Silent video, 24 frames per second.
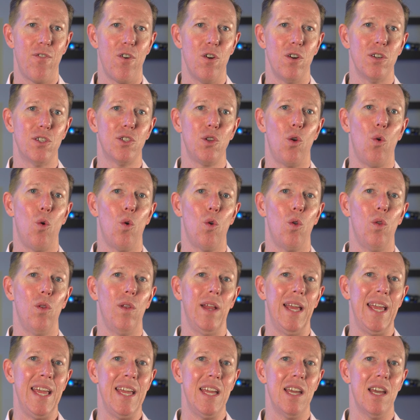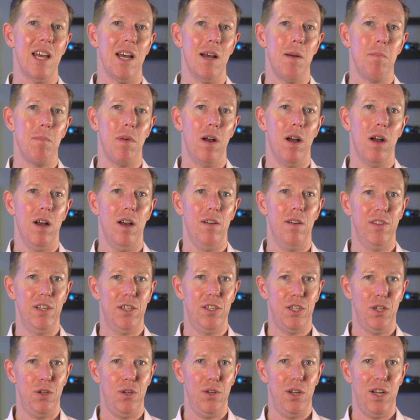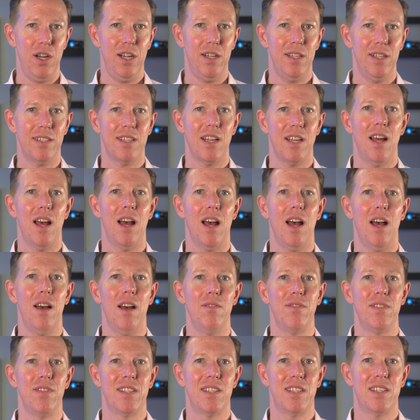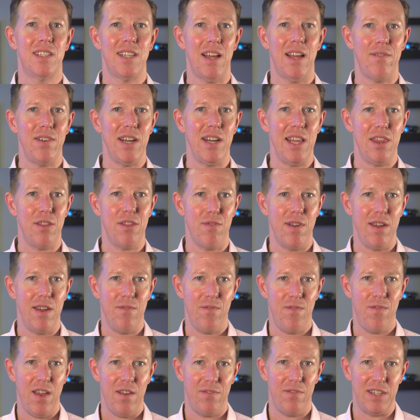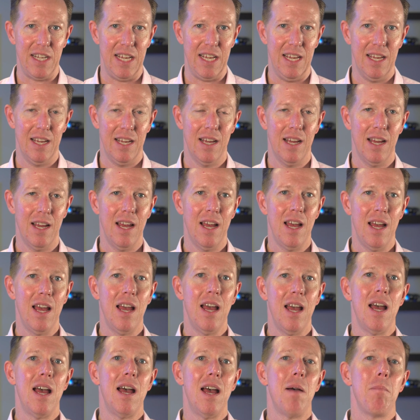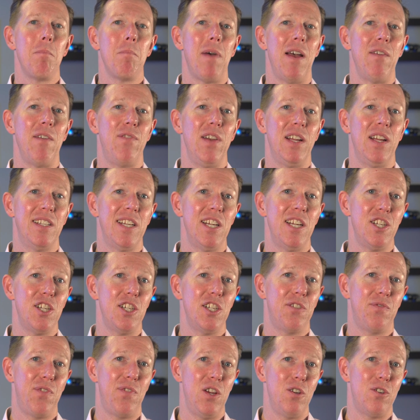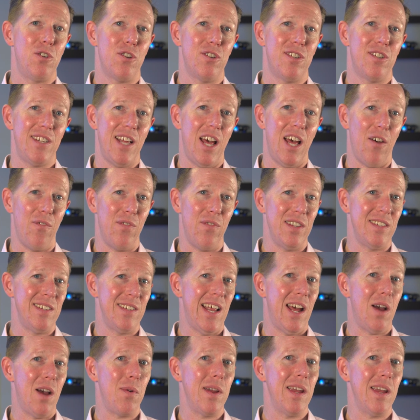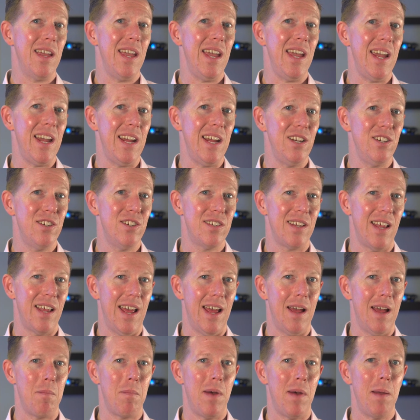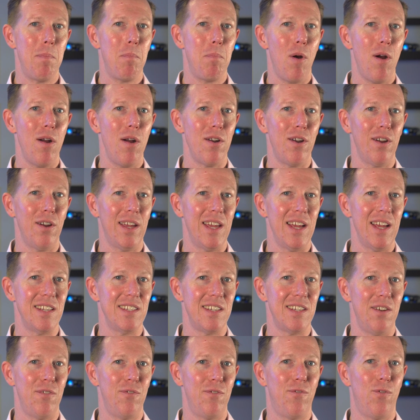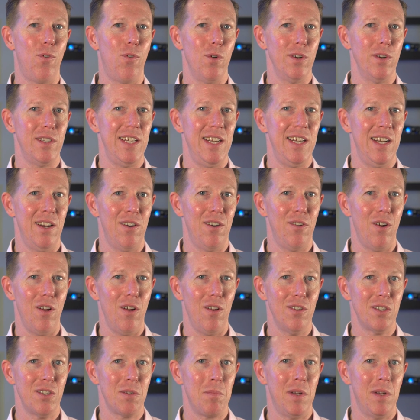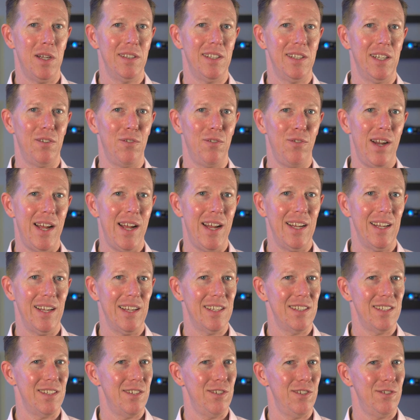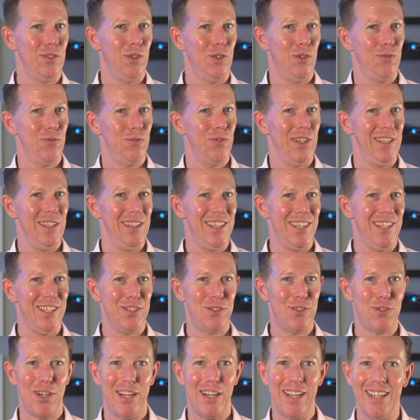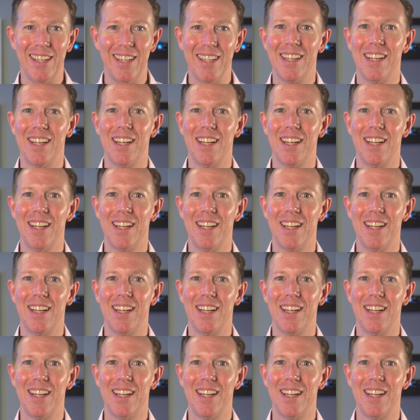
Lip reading: for a total income of the 2 units of $73.50. My fictitious future self is now engaged, and my partner kicks in $1,400 a month in rent because there's no free lunch, right?